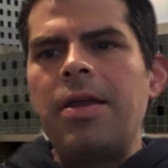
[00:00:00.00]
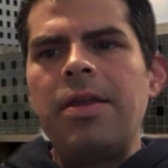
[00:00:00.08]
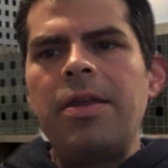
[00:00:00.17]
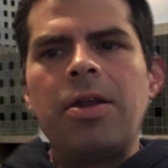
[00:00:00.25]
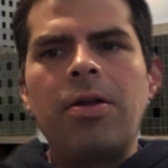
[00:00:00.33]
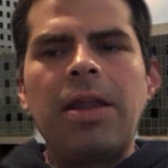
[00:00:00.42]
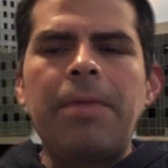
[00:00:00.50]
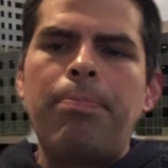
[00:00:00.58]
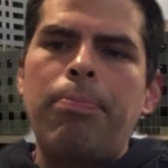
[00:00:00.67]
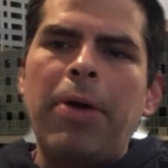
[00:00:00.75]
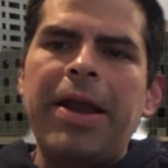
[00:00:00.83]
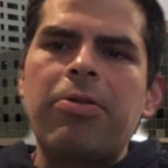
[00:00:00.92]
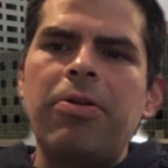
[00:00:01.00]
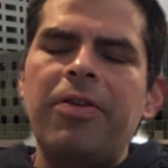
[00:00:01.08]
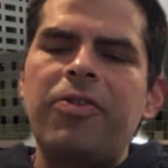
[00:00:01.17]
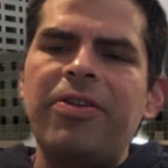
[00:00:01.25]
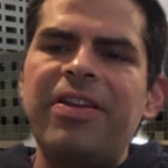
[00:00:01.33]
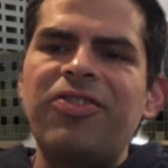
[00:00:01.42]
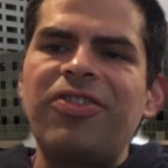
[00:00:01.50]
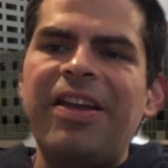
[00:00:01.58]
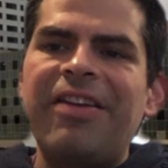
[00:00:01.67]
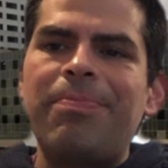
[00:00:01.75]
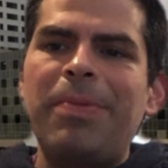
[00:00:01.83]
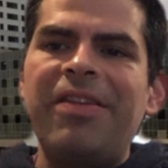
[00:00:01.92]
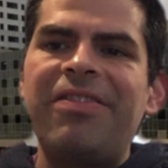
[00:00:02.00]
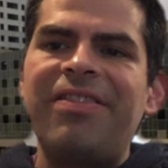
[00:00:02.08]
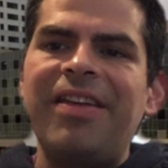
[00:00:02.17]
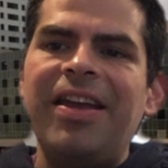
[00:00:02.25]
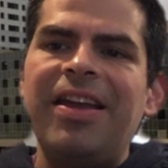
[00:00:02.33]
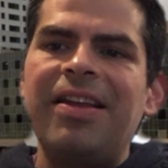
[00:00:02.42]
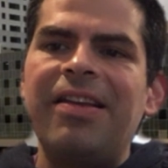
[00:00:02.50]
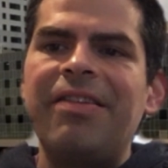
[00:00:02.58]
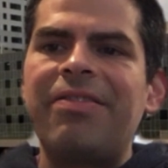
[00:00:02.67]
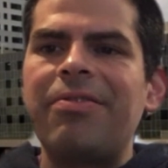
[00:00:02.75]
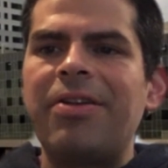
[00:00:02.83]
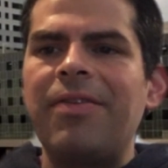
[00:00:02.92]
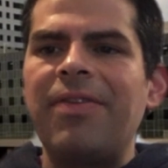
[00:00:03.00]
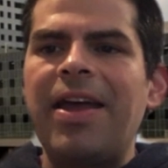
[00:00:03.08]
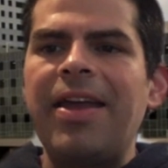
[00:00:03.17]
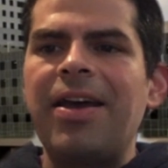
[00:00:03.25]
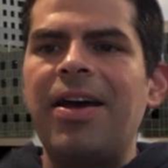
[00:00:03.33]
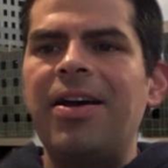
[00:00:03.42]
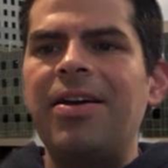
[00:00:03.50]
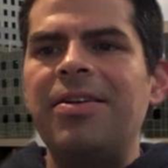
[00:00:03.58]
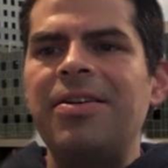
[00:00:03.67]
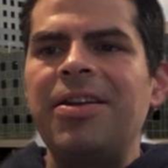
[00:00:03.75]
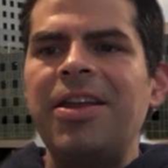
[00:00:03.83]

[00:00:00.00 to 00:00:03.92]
you know, like puerco traditionally has been seen as sort of like a,